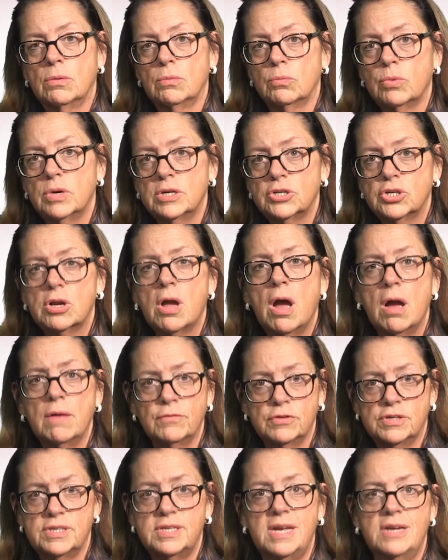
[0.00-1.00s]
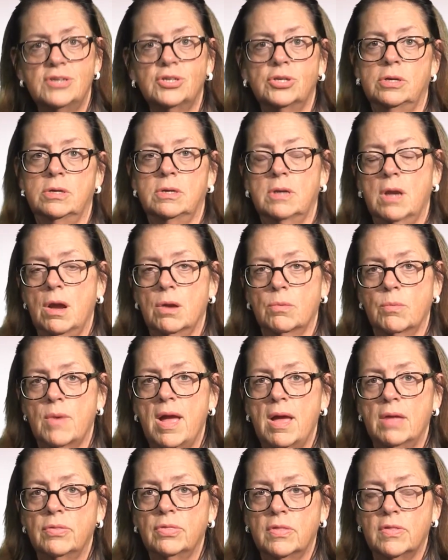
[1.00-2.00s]
rich conversation
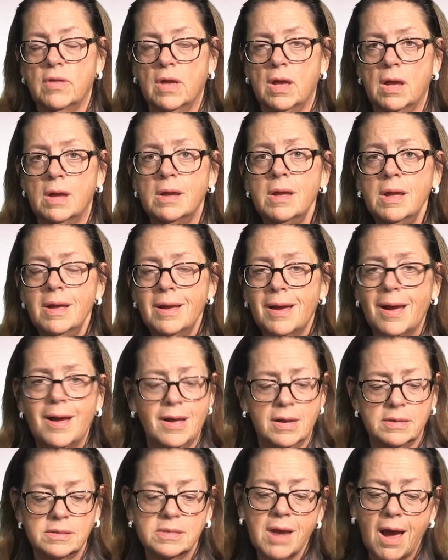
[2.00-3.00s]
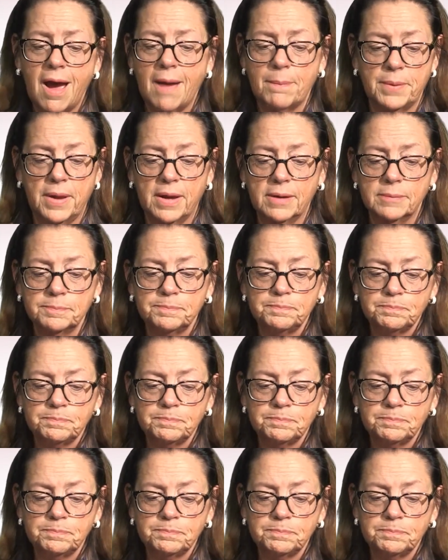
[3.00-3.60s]
around the topic.